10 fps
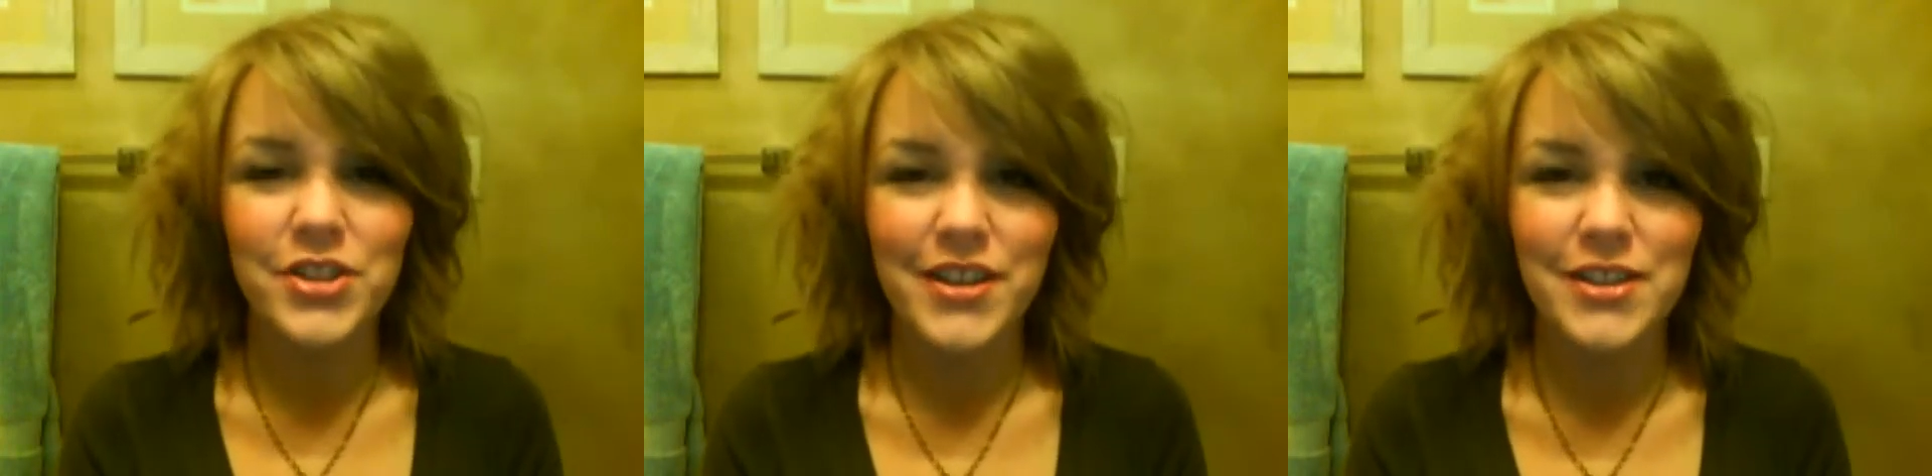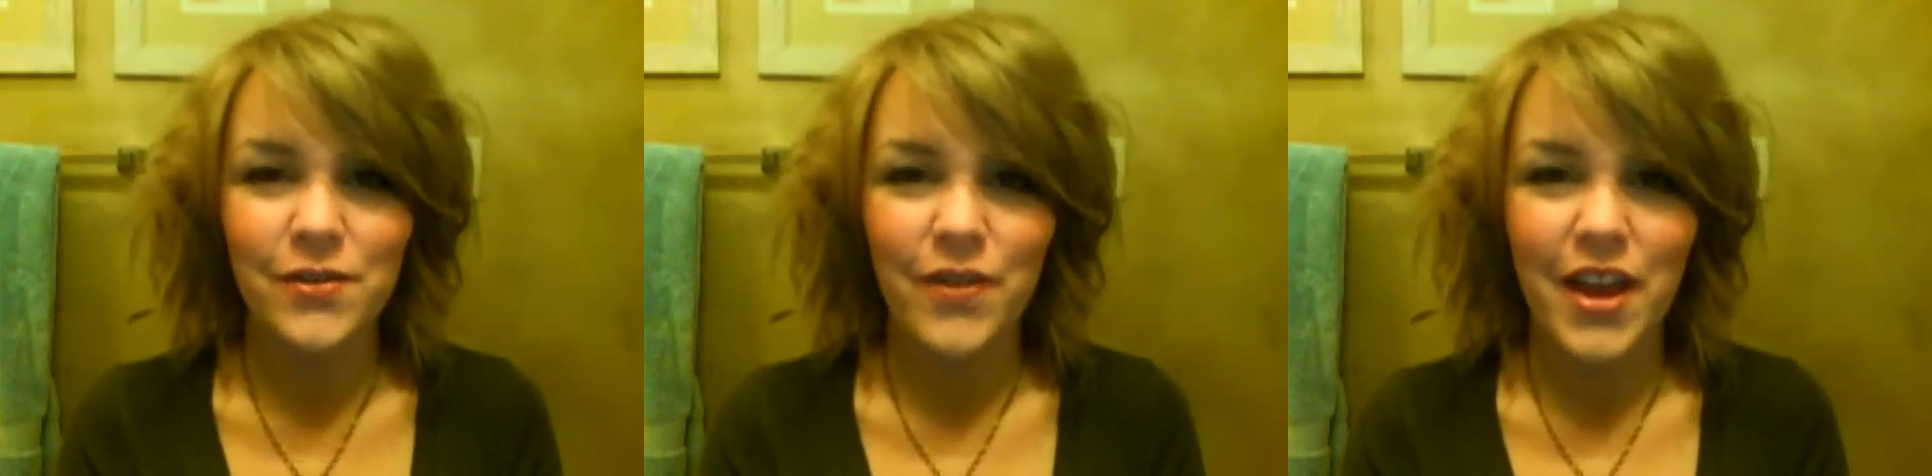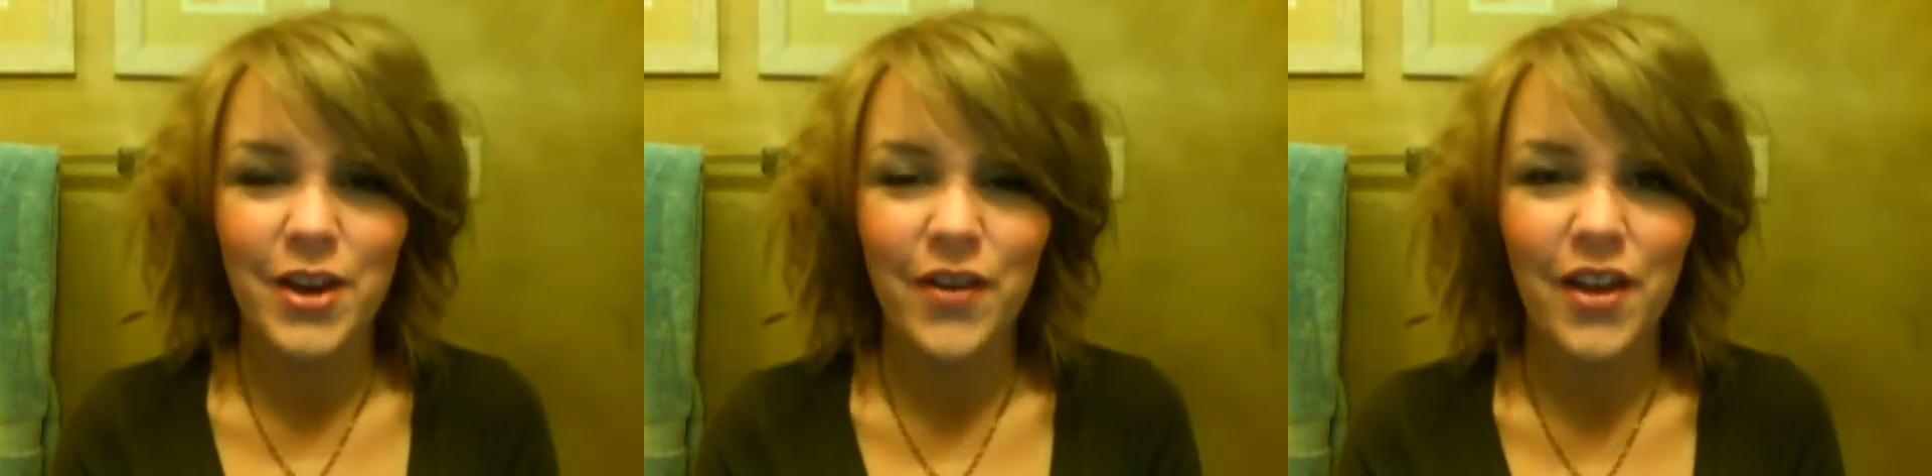She is a
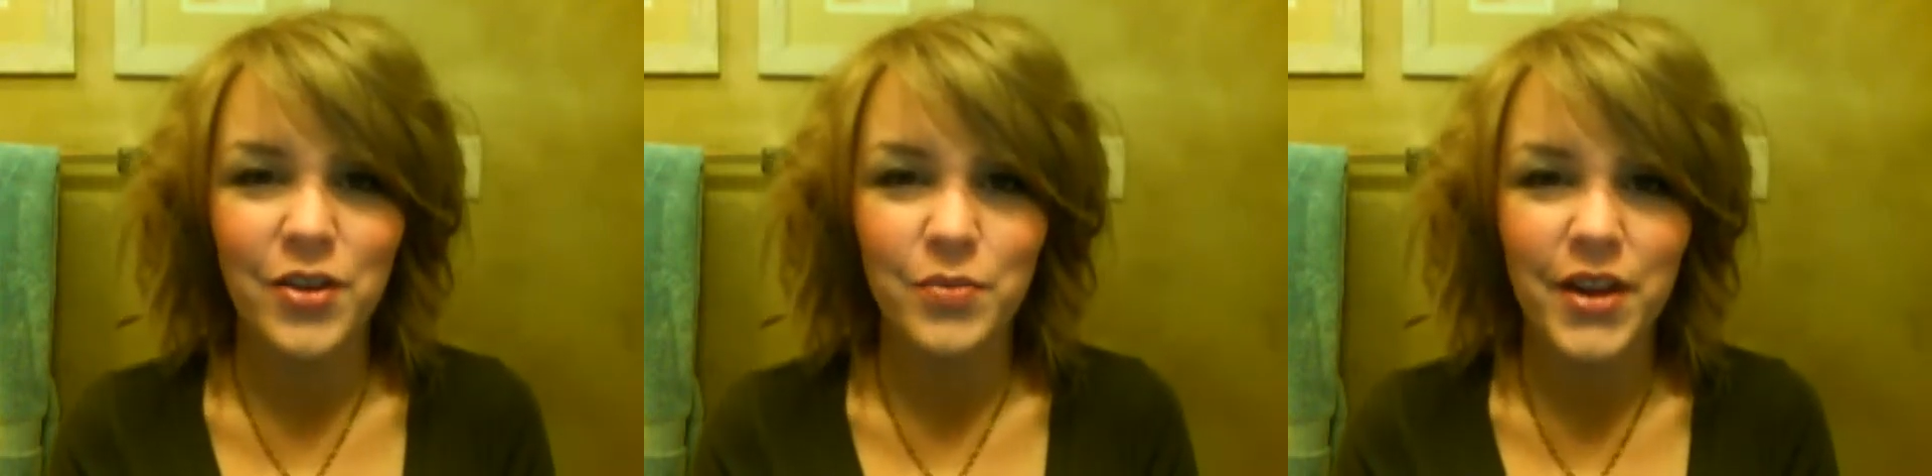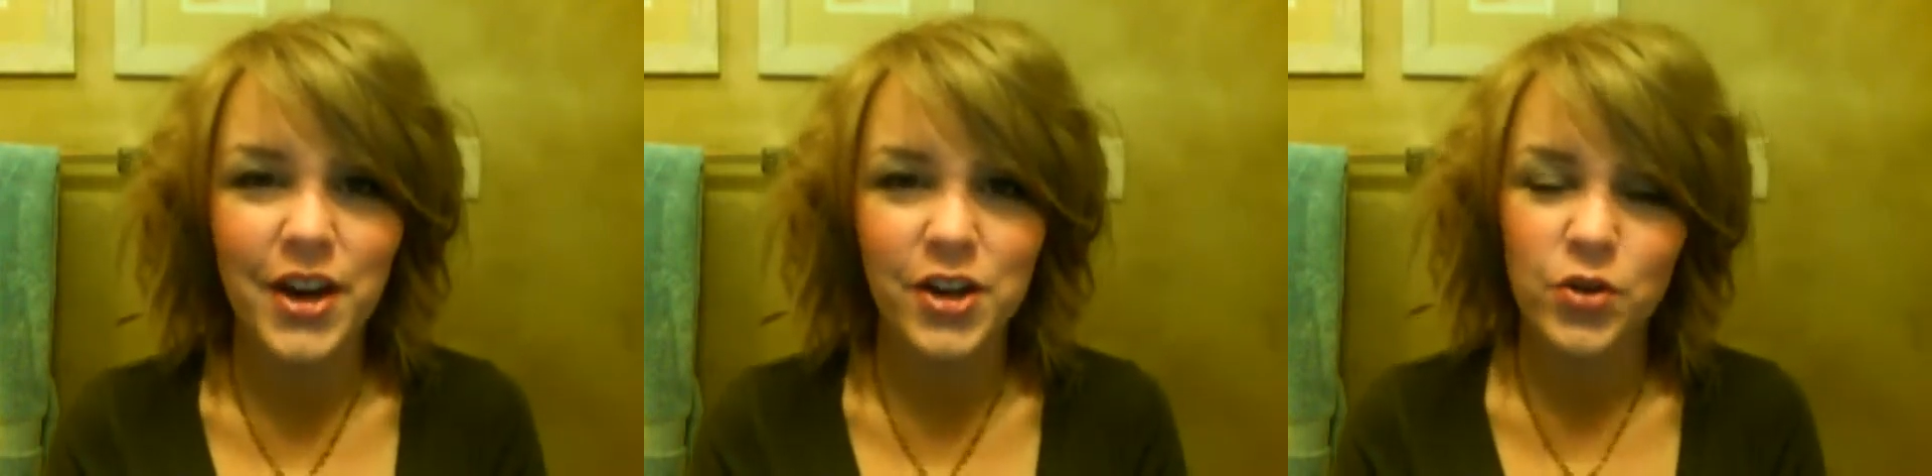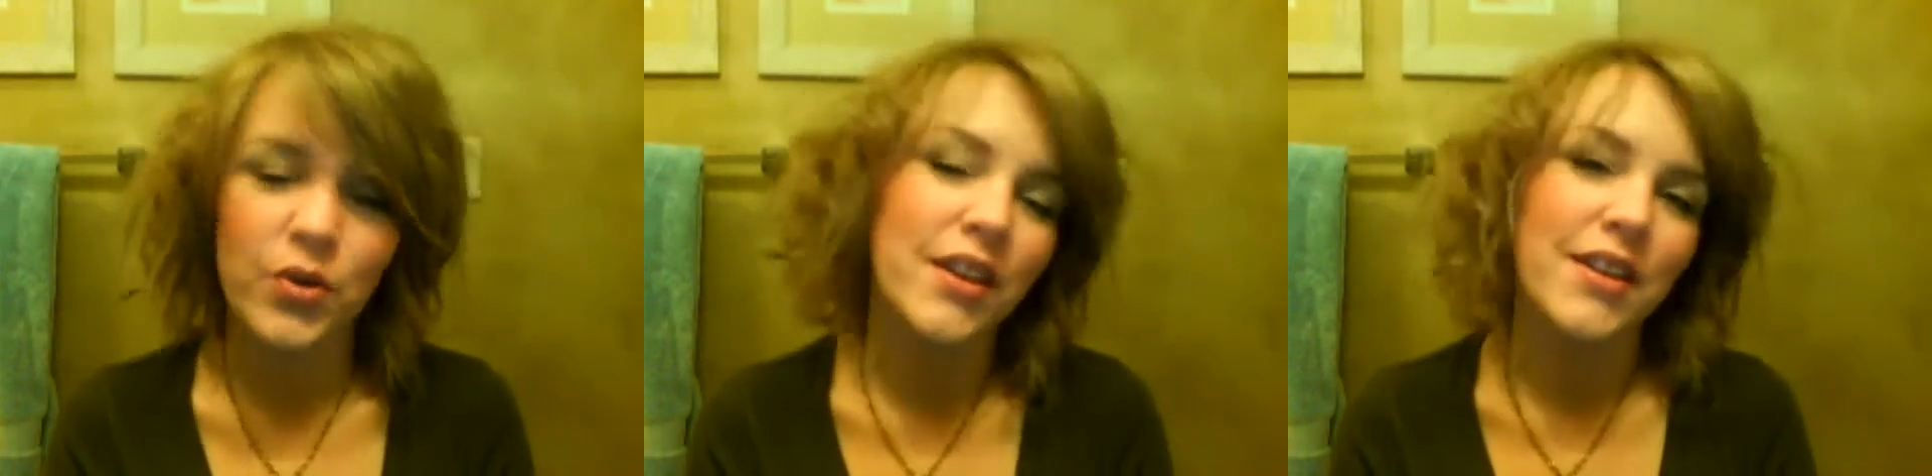fan of Helen Mirren,
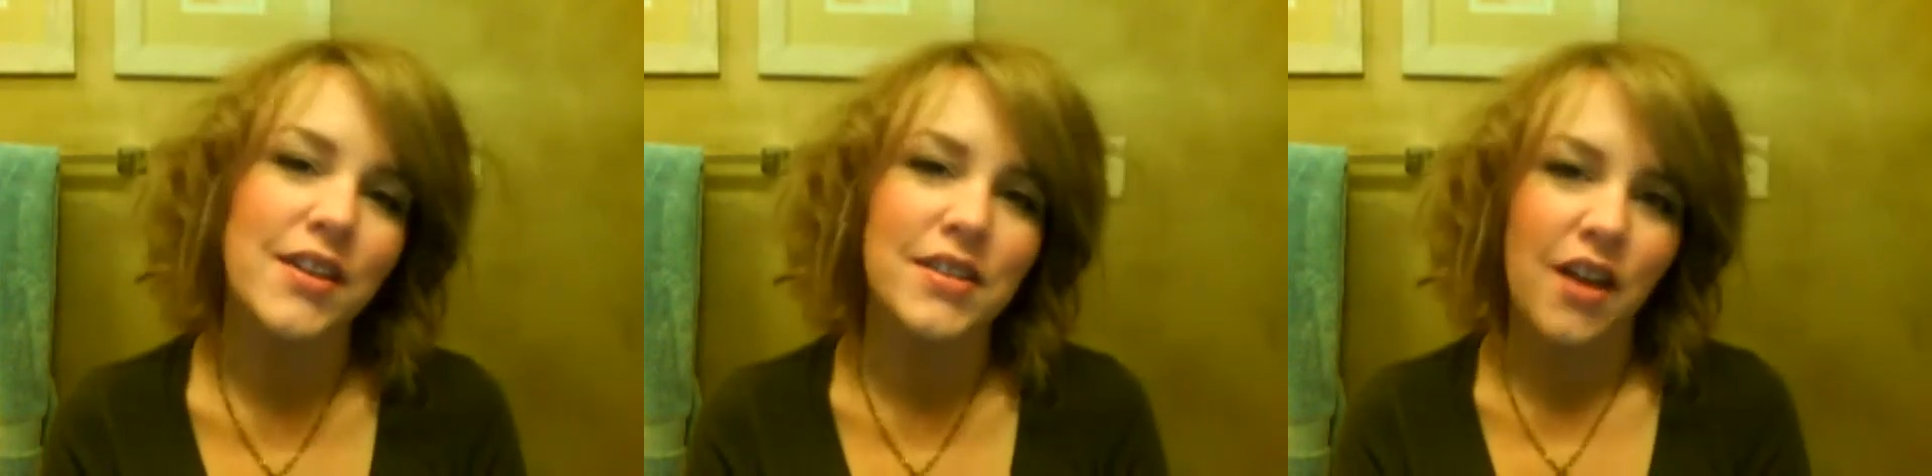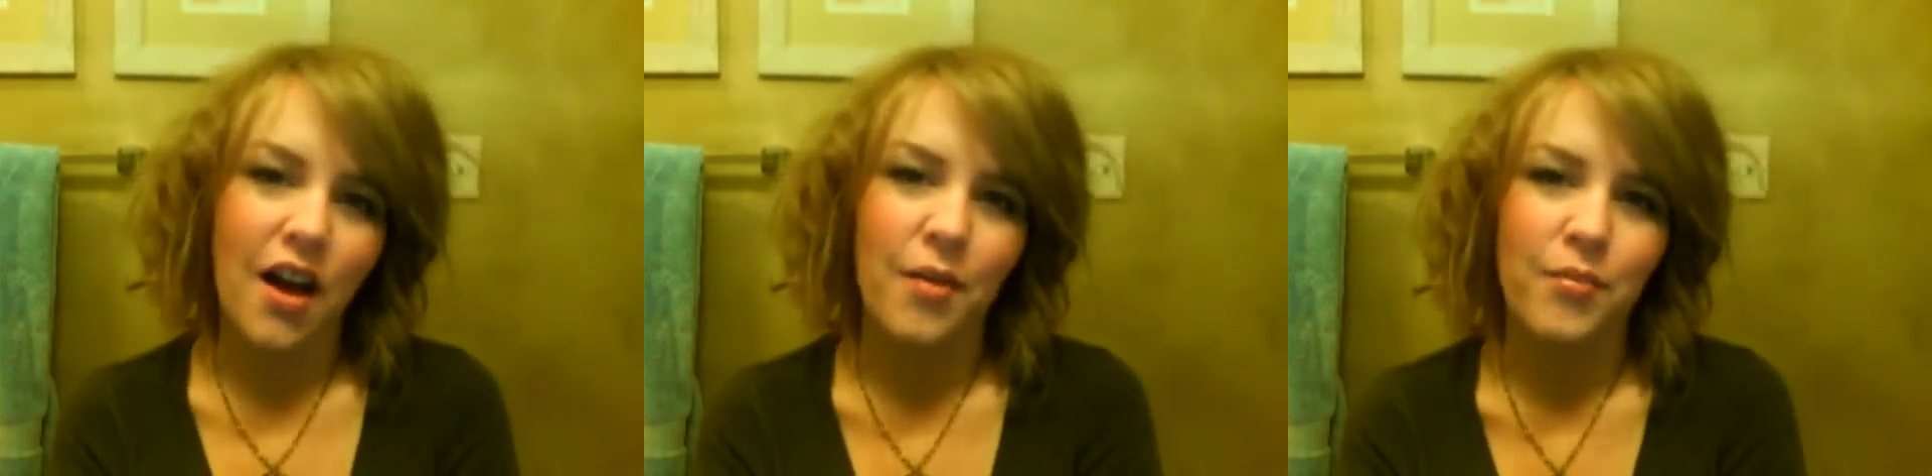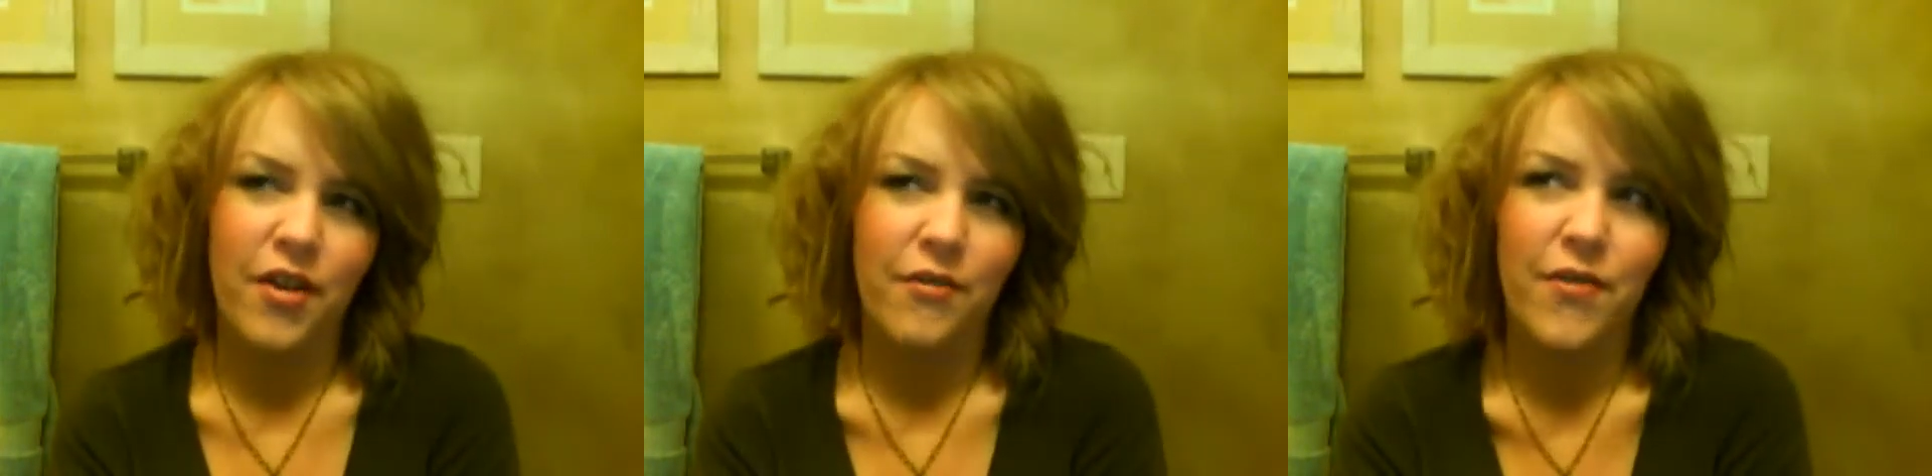who is
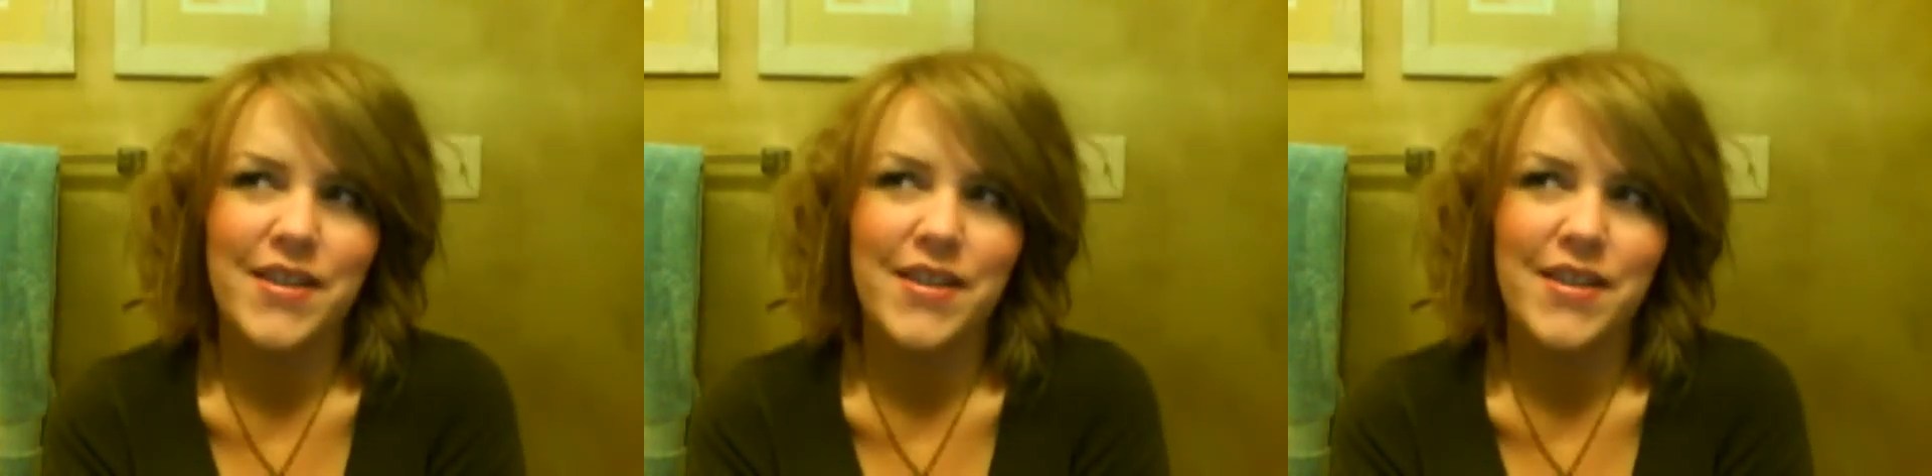a